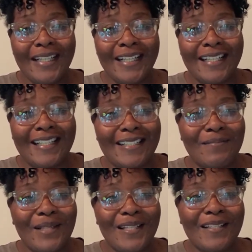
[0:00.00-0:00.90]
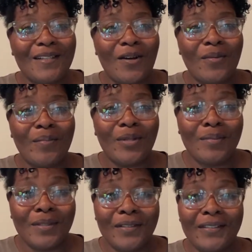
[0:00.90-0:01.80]
It has been so boo
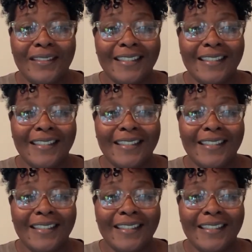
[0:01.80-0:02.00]
boo.